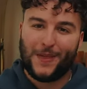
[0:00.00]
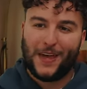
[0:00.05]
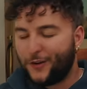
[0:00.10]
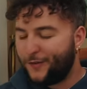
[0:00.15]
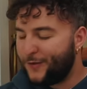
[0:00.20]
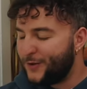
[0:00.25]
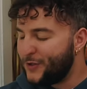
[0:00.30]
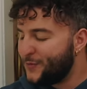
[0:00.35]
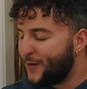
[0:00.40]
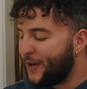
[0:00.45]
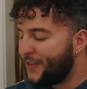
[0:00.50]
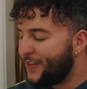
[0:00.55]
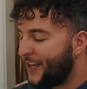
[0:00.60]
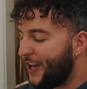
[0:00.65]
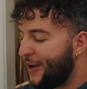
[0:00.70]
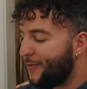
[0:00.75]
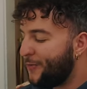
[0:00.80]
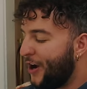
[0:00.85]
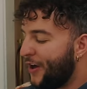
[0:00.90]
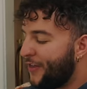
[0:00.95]
When I first bought the
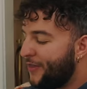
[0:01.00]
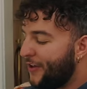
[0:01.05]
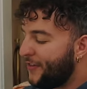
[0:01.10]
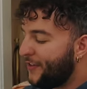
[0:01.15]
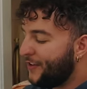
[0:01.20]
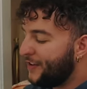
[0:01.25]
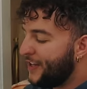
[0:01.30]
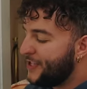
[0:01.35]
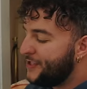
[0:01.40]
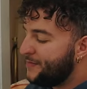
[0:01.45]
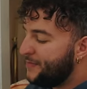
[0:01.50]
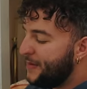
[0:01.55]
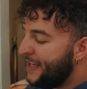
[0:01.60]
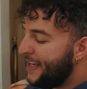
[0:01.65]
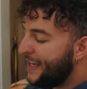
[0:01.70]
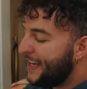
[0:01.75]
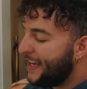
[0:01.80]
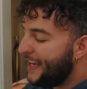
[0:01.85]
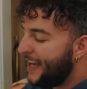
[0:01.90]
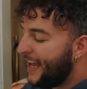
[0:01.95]
camera, I thought the lens
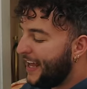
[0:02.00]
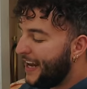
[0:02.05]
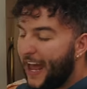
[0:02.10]
being